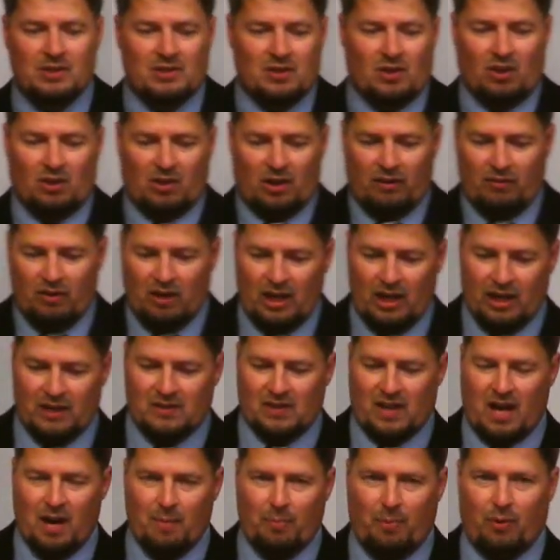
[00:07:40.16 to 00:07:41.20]
I'll give you an
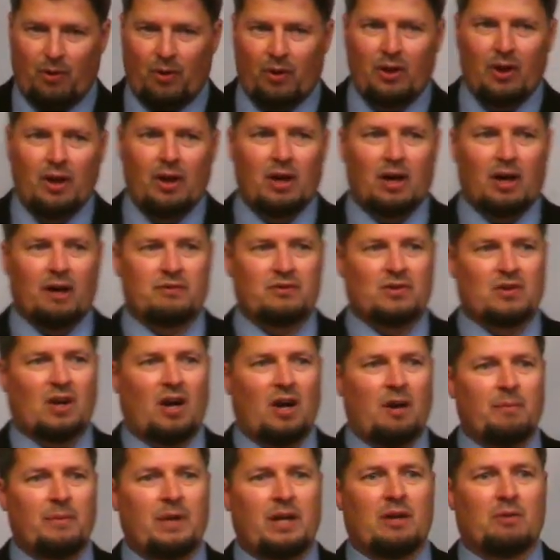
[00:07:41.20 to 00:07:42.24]
example of
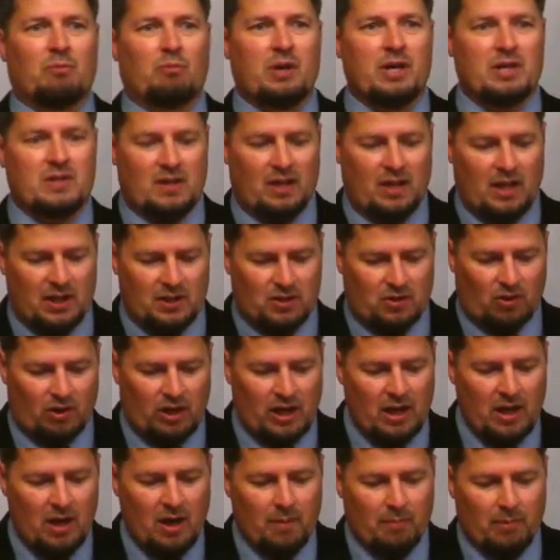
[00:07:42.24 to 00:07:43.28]
some in recent
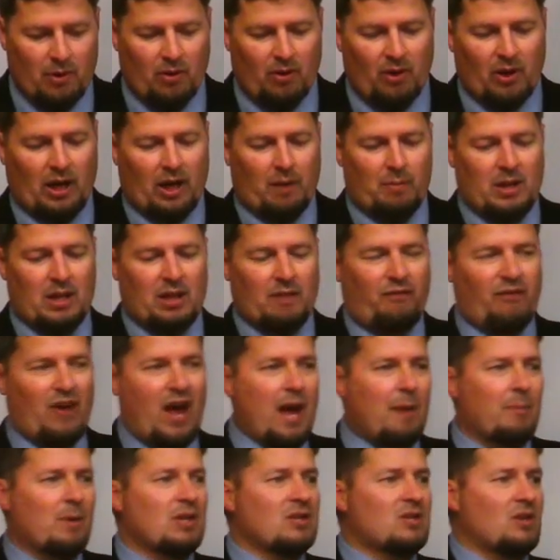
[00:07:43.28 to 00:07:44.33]
history. But look, I mean,
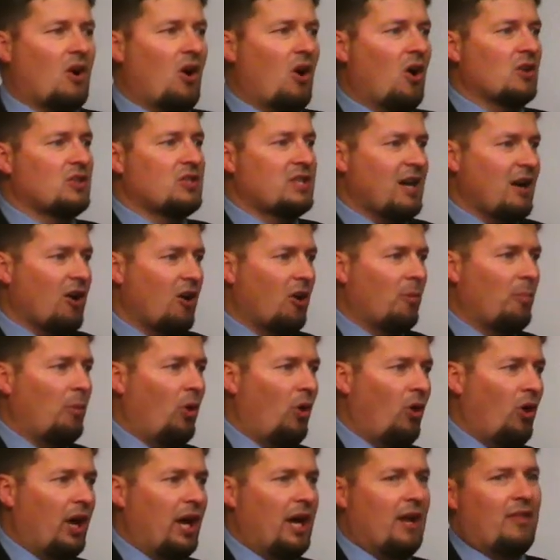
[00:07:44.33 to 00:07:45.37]
famines are
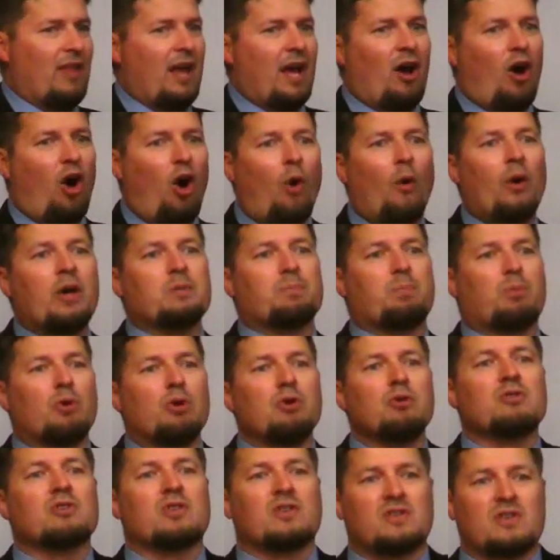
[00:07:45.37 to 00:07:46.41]
terrible and they always
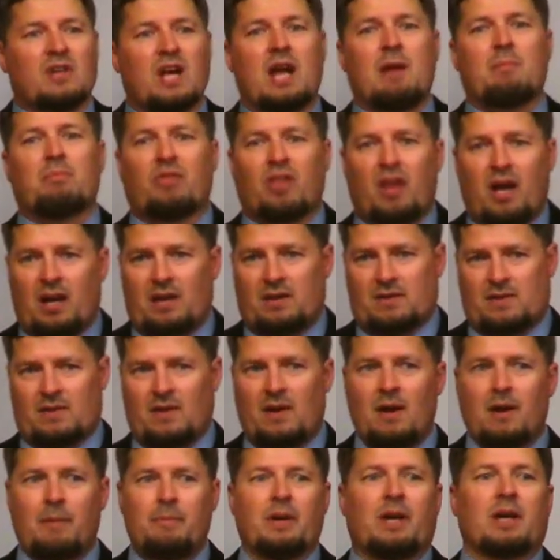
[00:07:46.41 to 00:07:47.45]
produce the same things
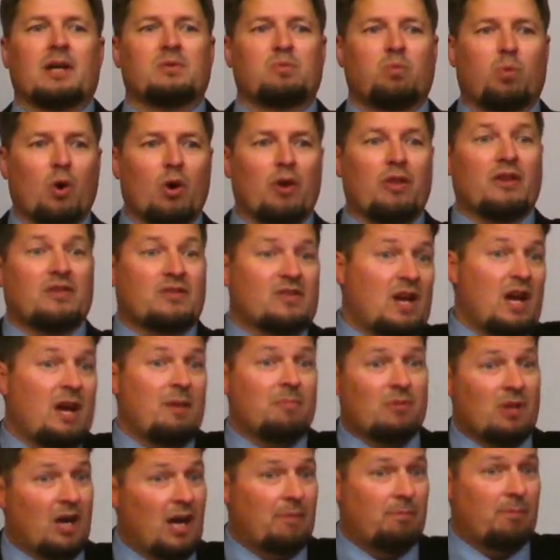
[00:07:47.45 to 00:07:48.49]
because we're the same
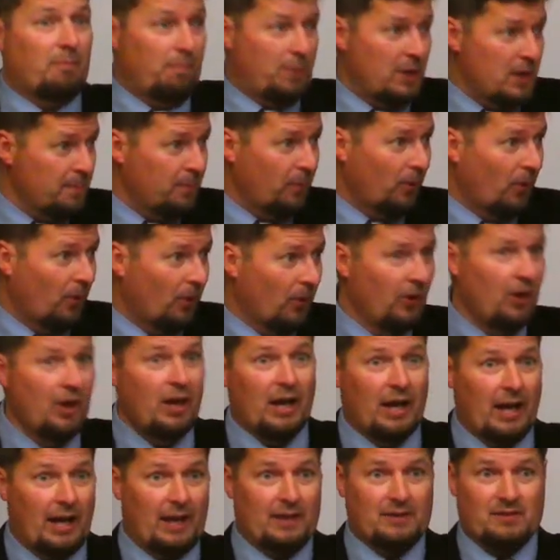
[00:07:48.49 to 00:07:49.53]
type of people
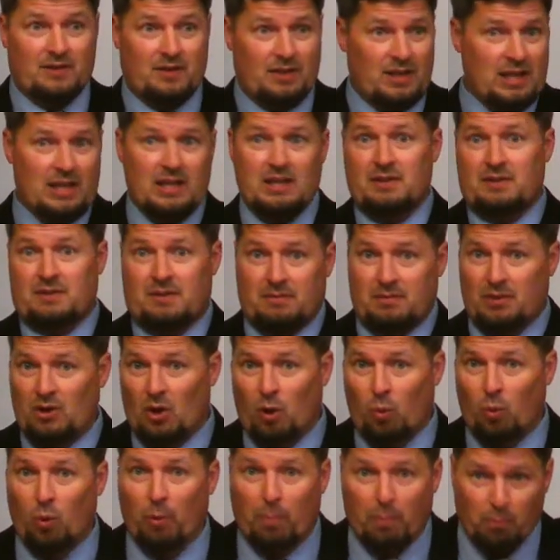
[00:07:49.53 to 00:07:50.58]
as these, you know,
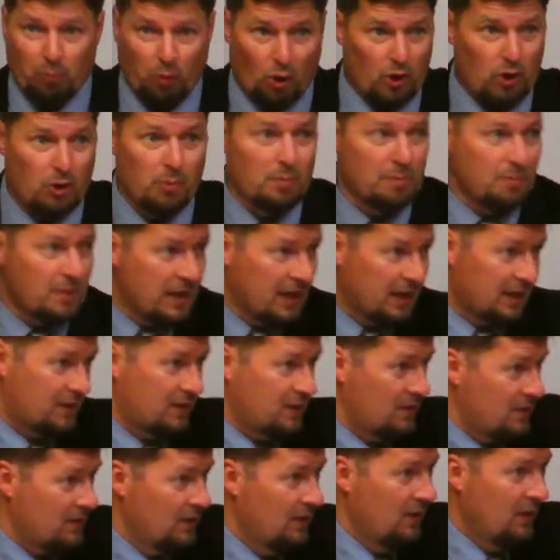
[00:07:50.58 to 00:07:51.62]
we're, we're human
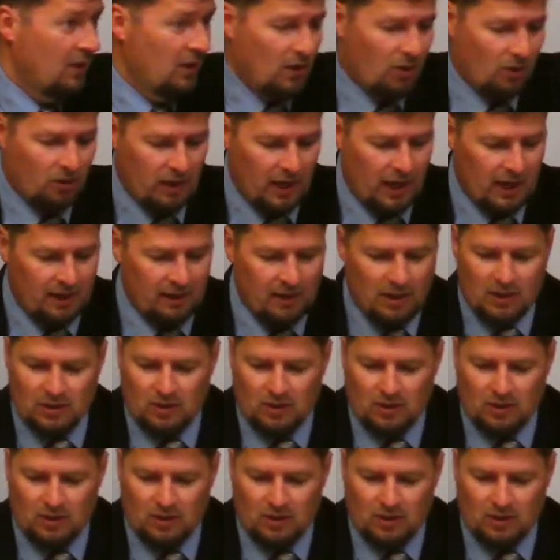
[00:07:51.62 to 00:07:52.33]
beings. Okay?